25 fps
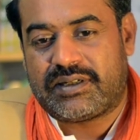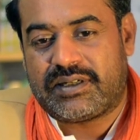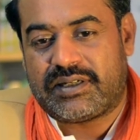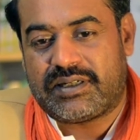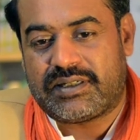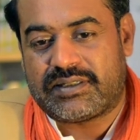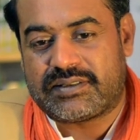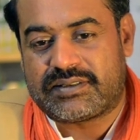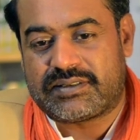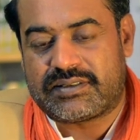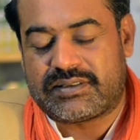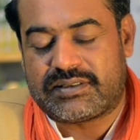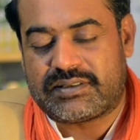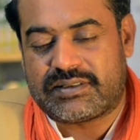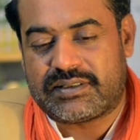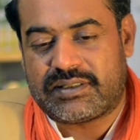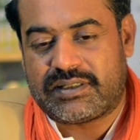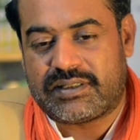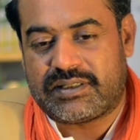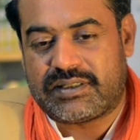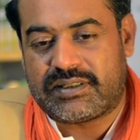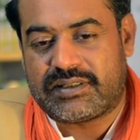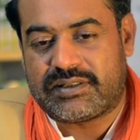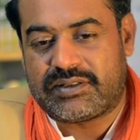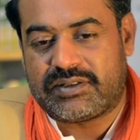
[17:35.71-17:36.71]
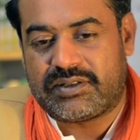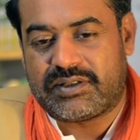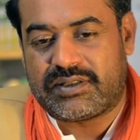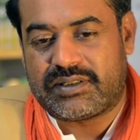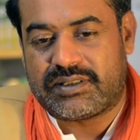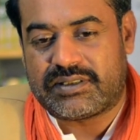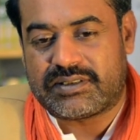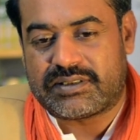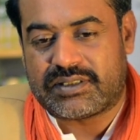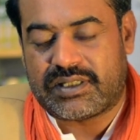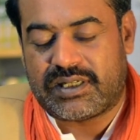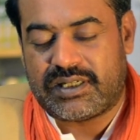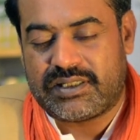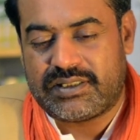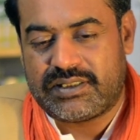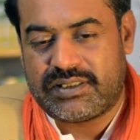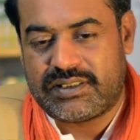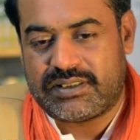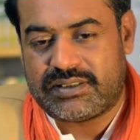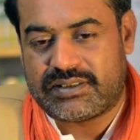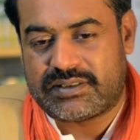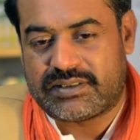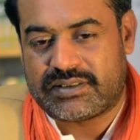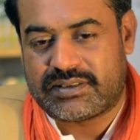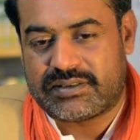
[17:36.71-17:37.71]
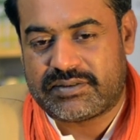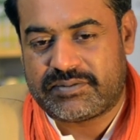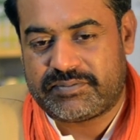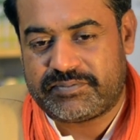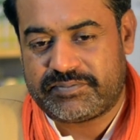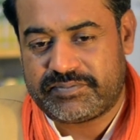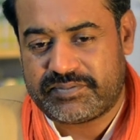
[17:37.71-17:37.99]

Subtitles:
as there is a hadith,